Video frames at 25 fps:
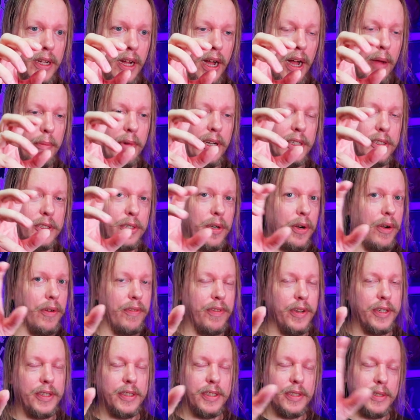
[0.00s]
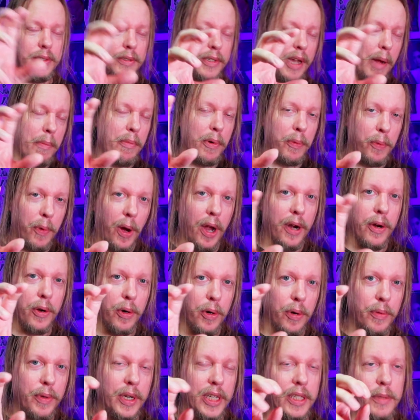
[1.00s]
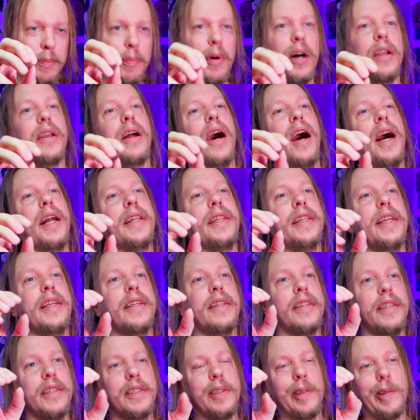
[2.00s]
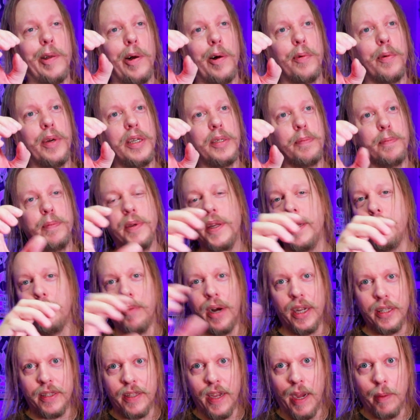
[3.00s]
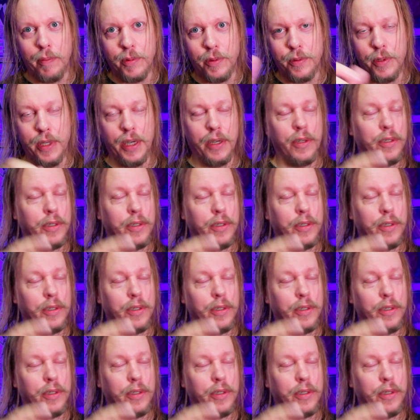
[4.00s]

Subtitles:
I'm not sure if it's number 1 always, but I think this'll always be in my top 3,